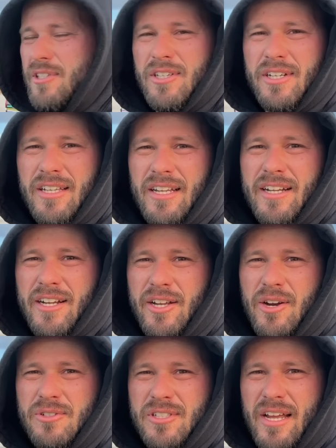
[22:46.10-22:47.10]
looking like a
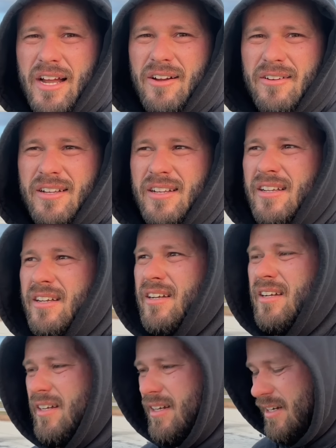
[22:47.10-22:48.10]
ghost town
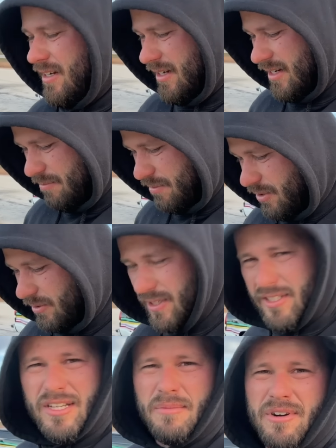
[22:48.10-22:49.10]
in a
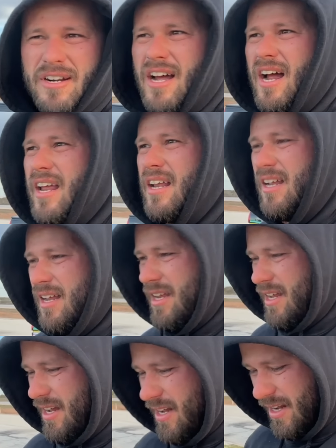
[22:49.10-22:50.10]
moonless summer night.
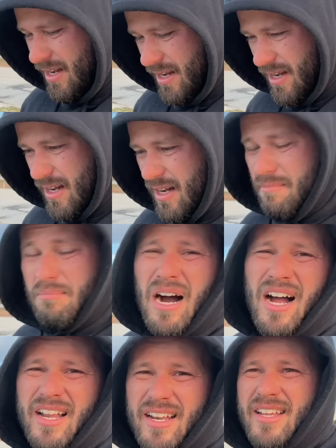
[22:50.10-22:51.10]

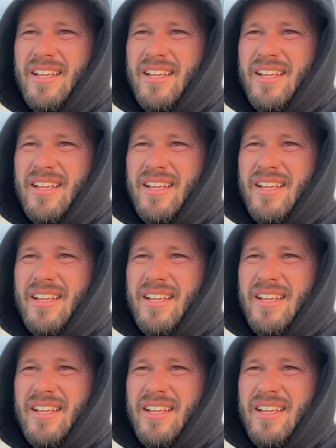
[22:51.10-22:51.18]
But